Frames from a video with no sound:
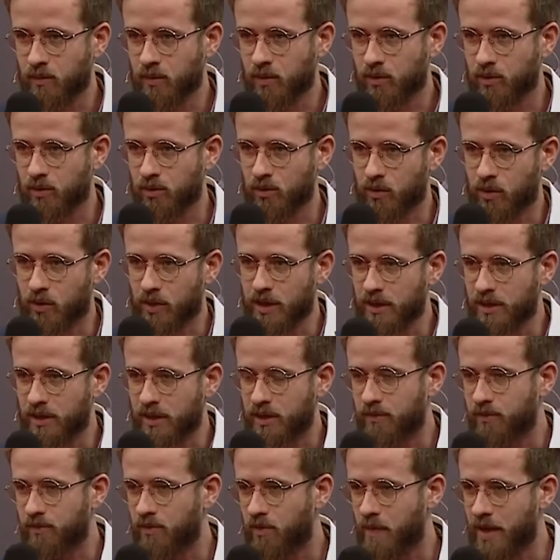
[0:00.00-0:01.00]
to read
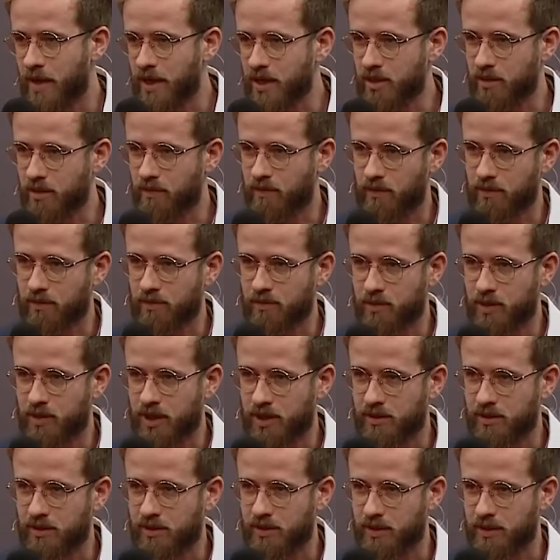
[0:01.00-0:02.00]
information from
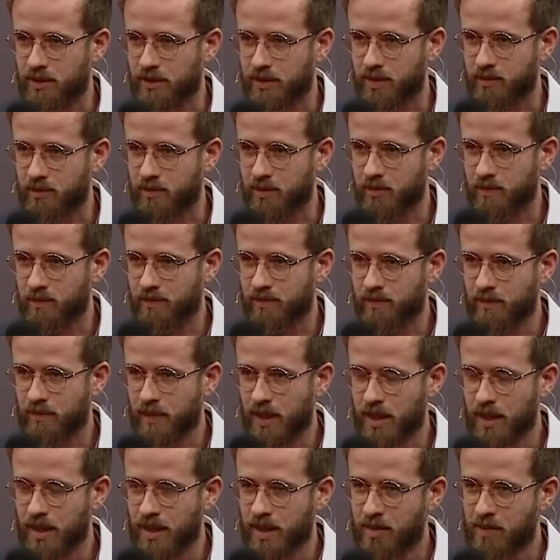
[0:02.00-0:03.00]
such a systems,
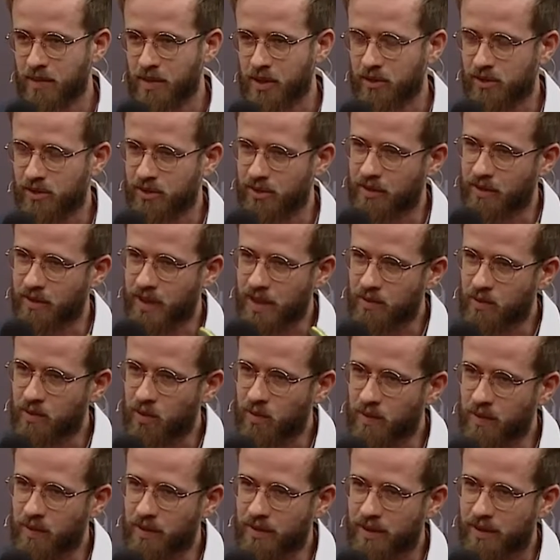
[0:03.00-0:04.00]
because the great
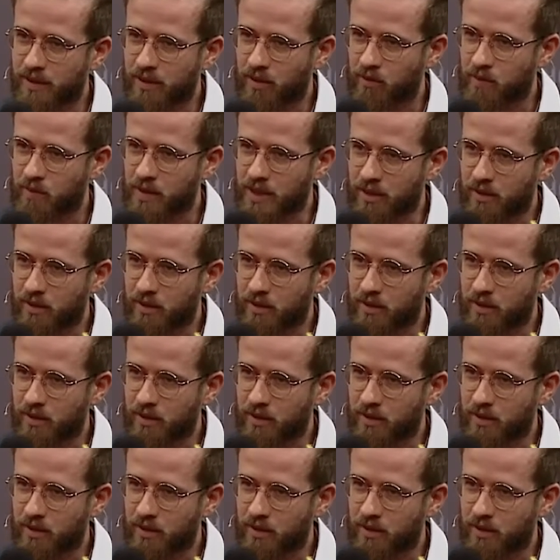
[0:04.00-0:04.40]
property of being